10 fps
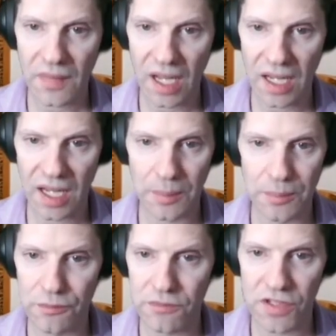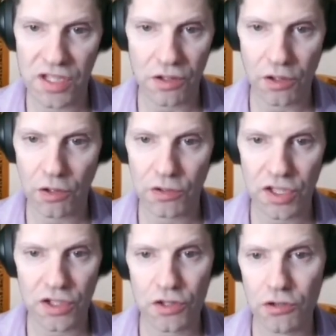0
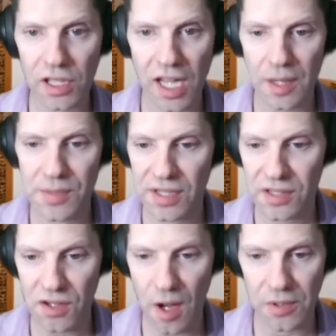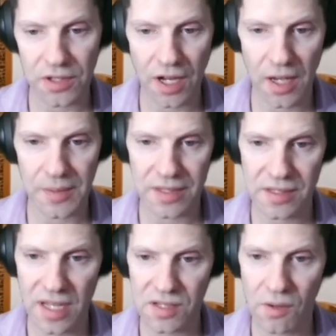to 2 clubs and a stopper and diamonds.
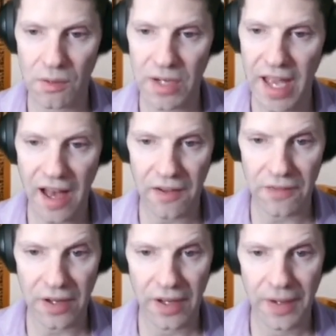That's what we have.